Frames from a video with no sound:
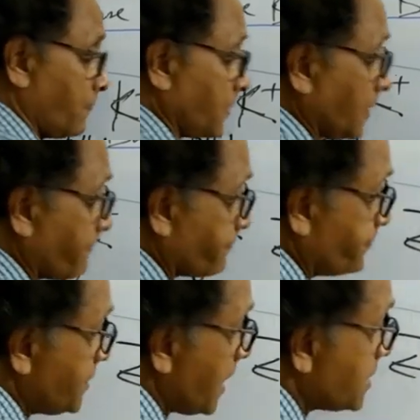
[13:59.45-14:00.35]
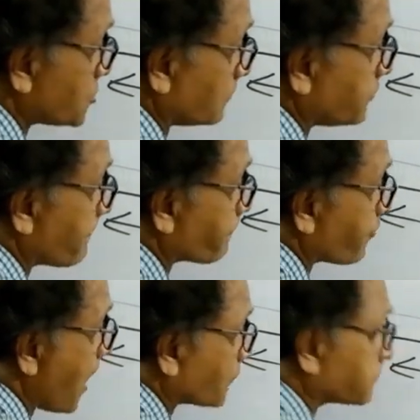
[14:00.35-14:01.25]
but the pH of the
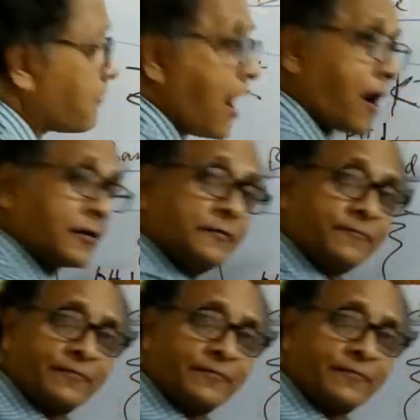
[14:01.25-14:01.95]
plasma